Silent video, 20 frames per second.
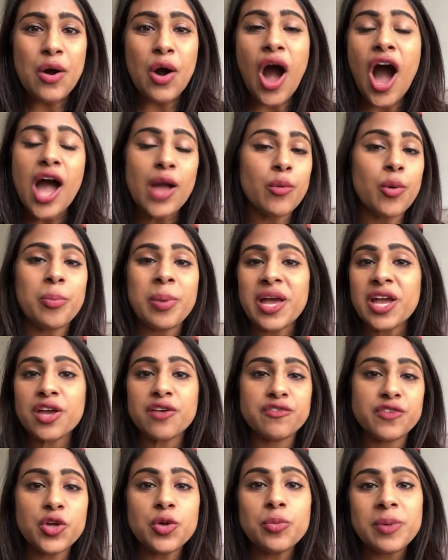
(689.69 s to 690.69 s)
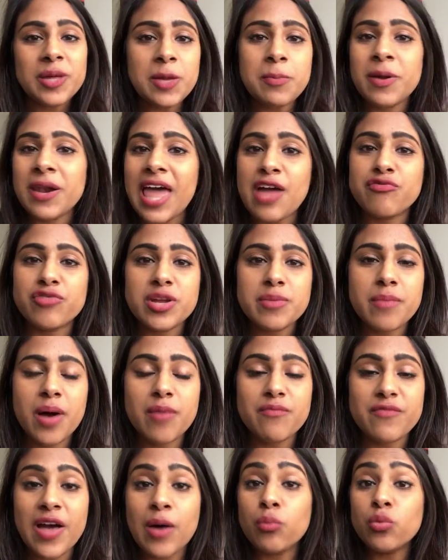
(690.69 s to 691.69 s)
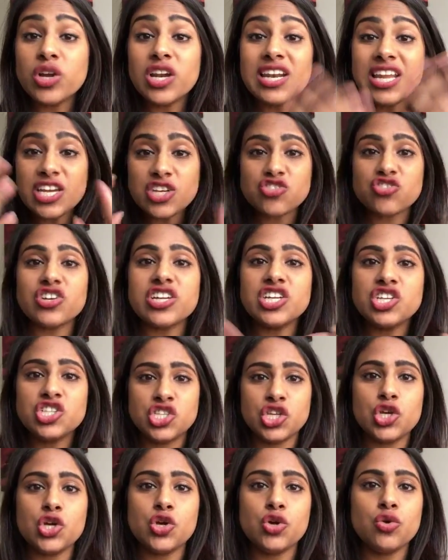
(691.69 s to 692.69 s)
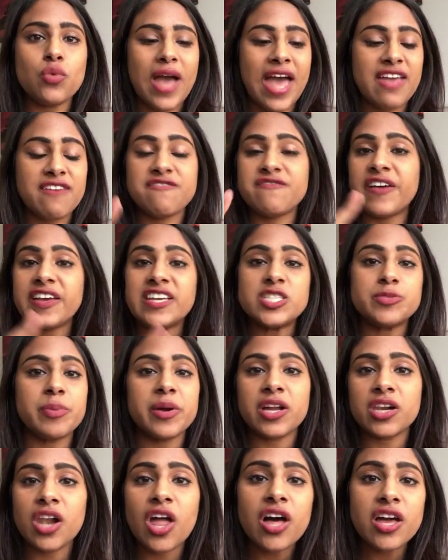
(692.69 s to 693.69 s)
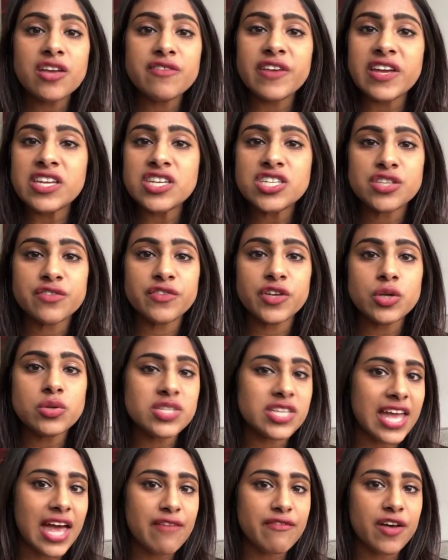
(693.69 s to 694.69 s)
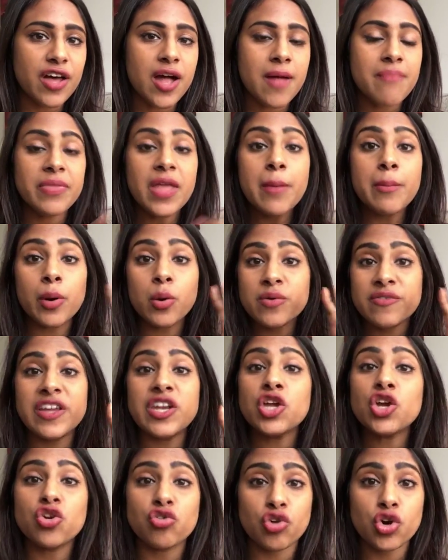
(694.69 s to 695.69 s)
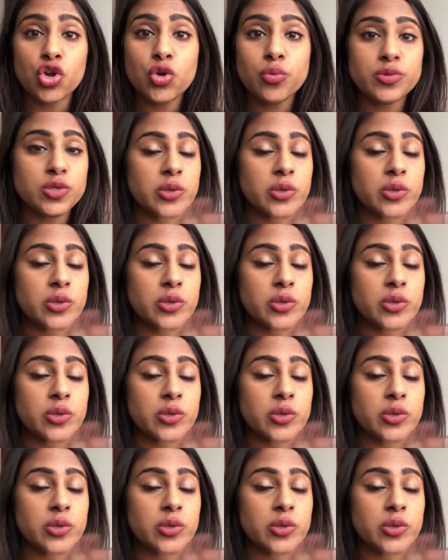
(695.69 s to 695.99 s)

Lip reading: I will pick a few people every month and we'll literally do a Facebook Live interview together, but within a group, so